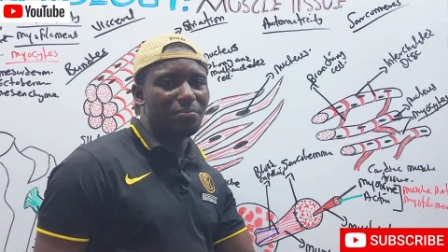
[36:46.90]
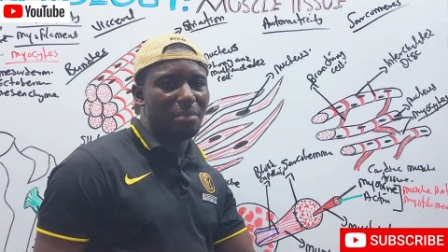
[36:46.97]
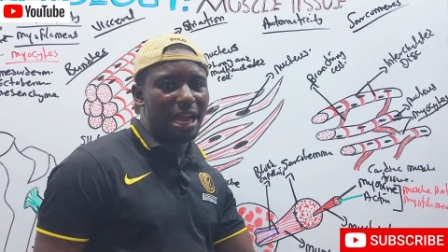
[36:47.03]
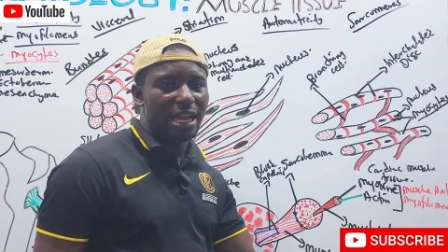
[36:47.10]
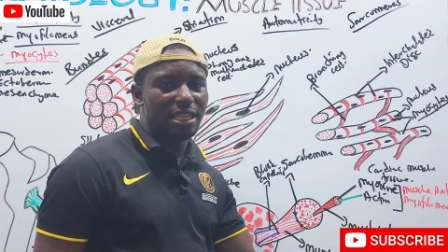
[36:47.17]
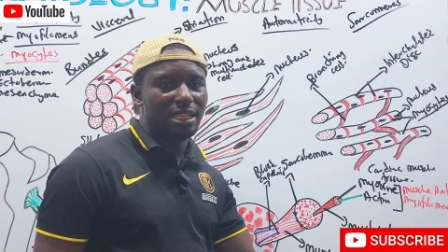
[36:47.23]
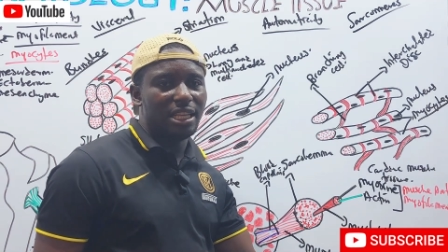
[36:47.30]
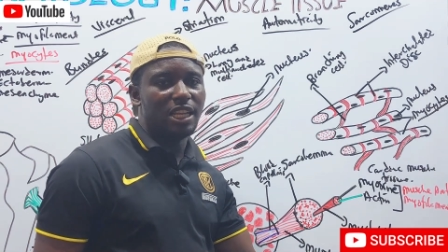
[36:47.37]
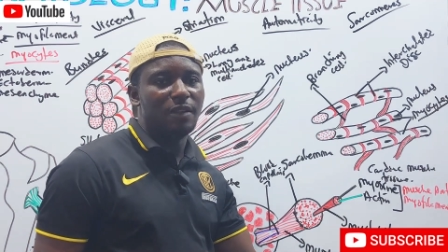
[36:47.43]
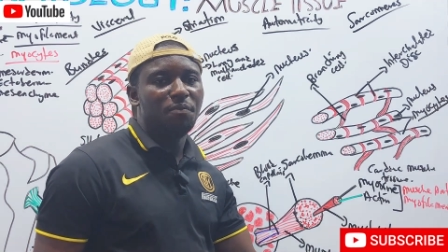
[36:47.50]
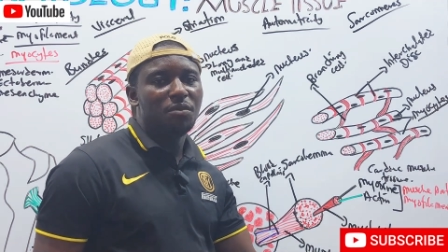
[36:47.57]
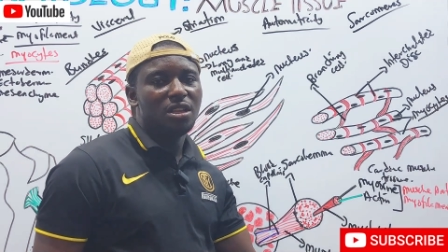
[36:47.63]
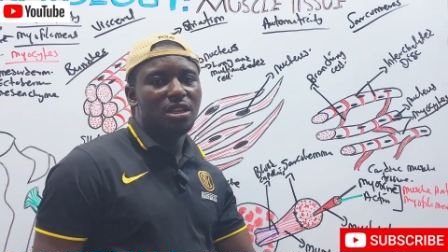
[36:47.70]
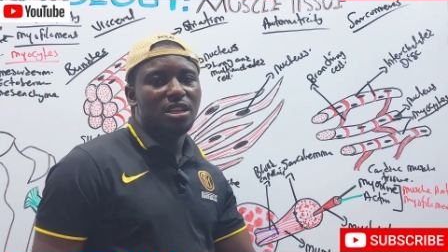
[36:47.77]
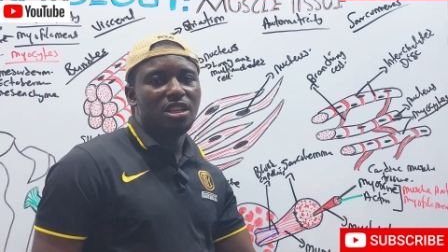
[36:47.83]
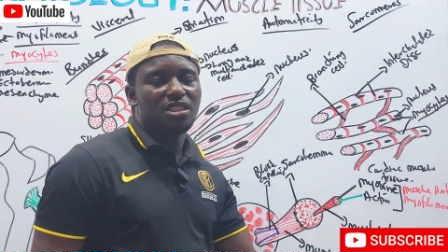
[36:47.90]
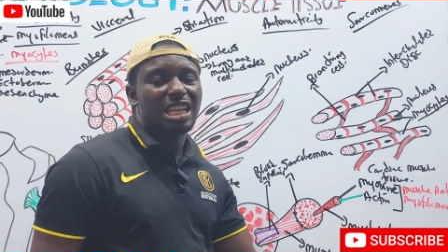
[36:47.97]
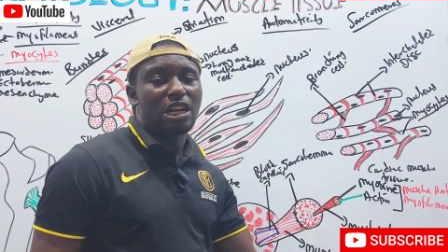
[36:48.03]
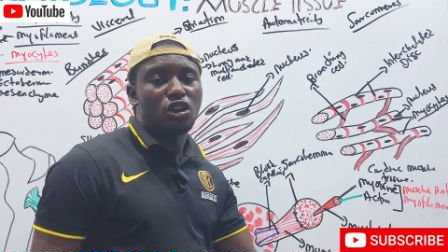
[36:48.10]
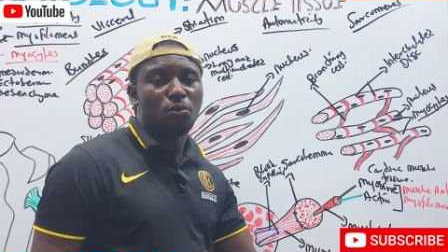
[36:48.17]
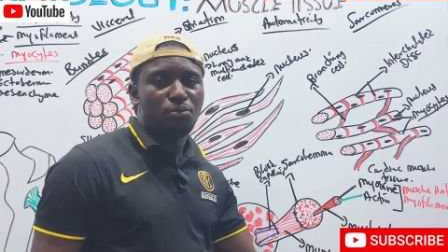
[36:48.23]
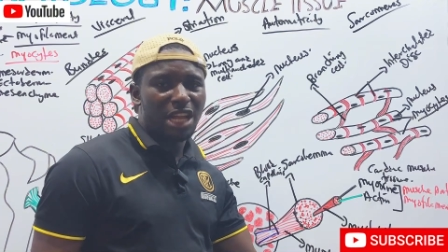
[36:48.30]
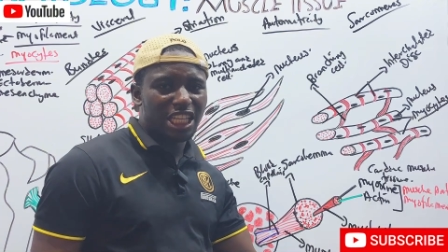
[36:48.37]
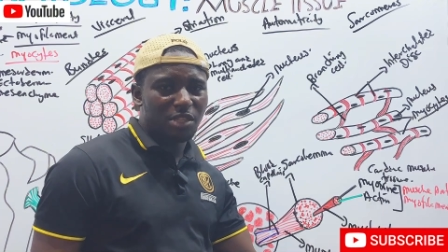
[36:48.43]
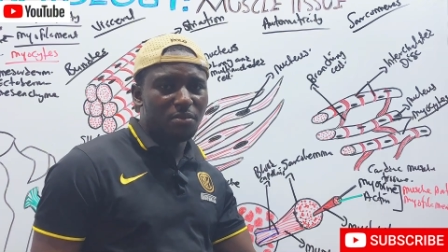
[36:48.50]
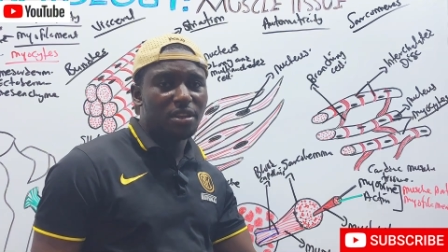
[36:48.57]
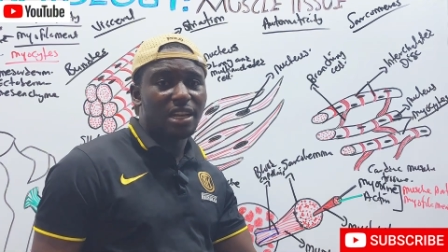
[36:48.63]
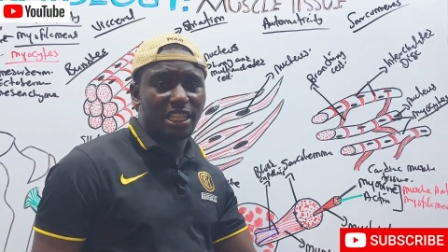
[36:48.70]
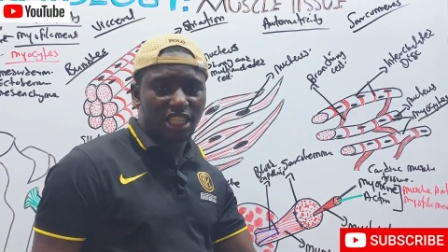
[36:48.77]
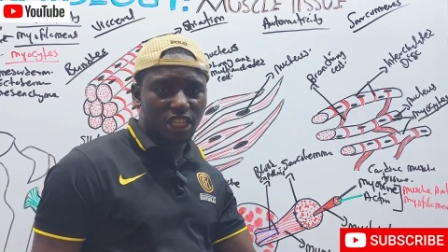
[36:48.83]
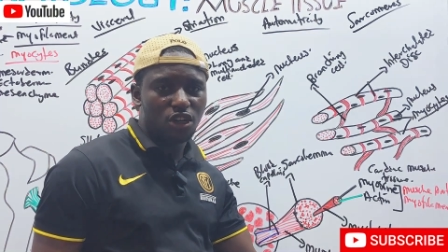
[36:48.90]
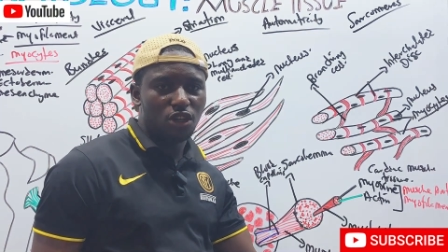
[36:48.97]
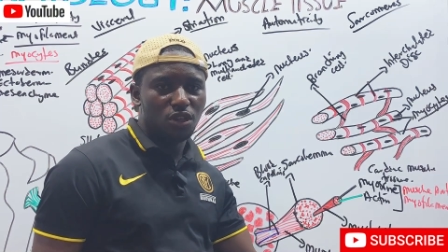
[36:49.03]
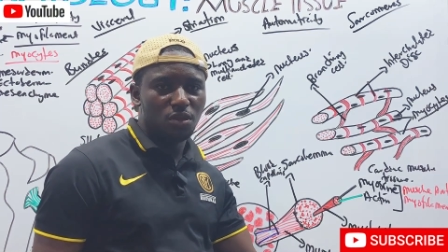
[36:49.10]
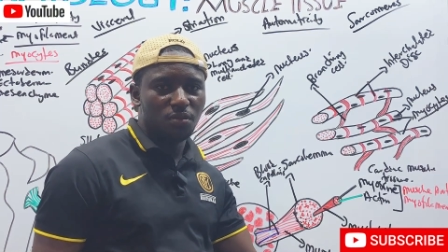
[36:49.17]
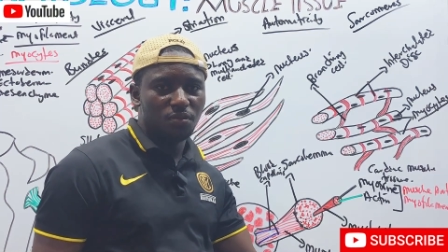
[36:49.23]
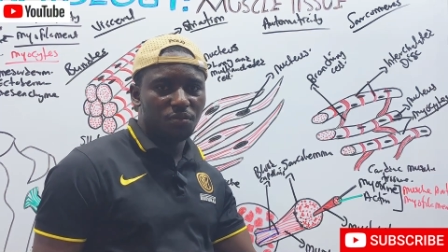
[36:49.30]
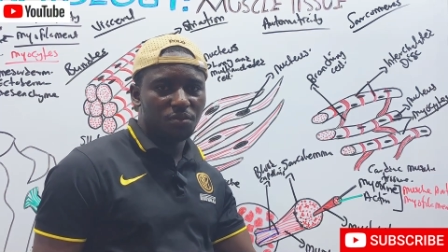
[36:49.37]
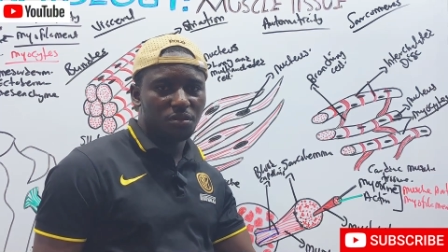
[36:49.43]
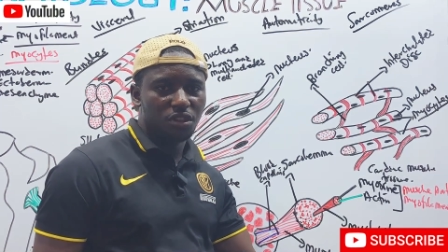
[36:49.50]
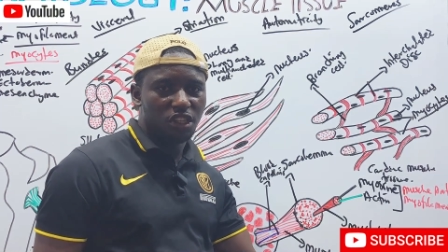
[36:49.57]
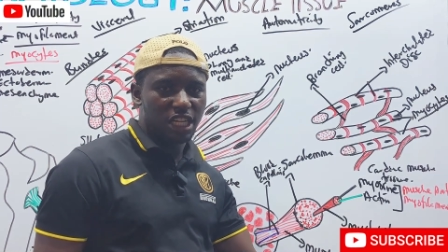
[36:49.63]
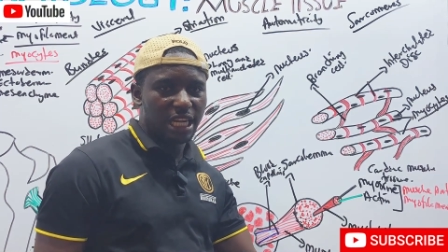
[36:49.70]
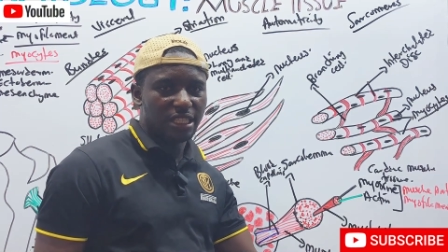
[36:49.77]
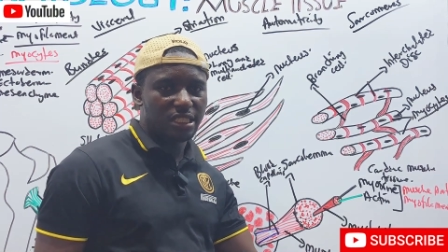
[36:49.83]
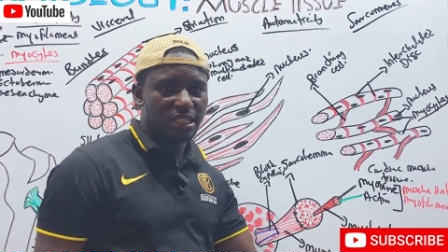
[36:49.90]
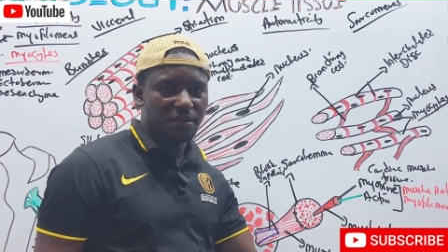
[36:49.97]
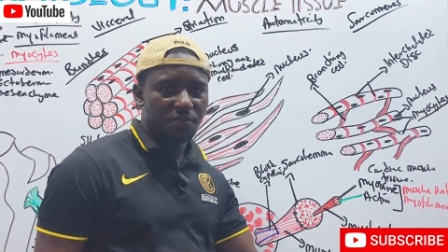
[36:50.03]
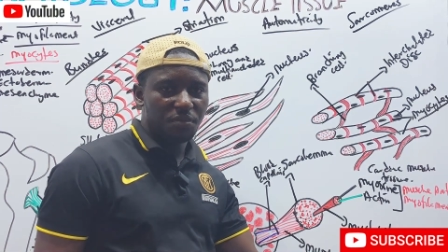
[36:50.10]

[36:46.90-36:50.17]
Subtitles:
by the sarcoplasmic reticulum. You get.